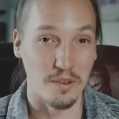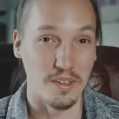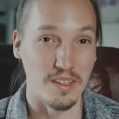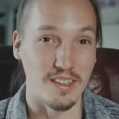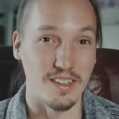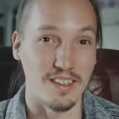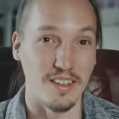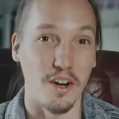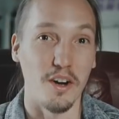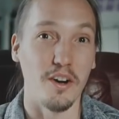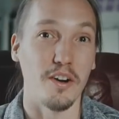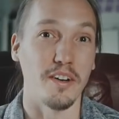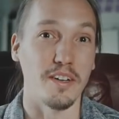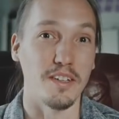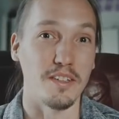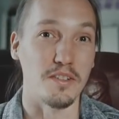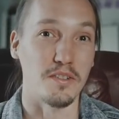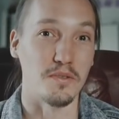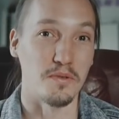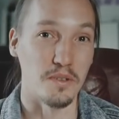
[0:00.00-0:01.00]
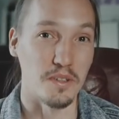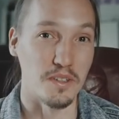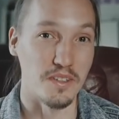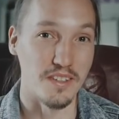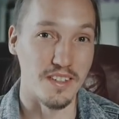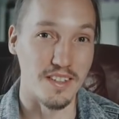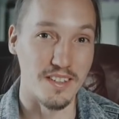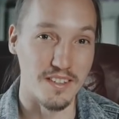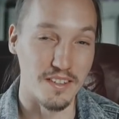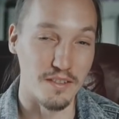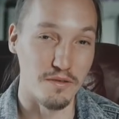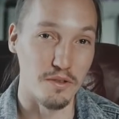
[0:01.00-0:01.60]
with artists, for instance.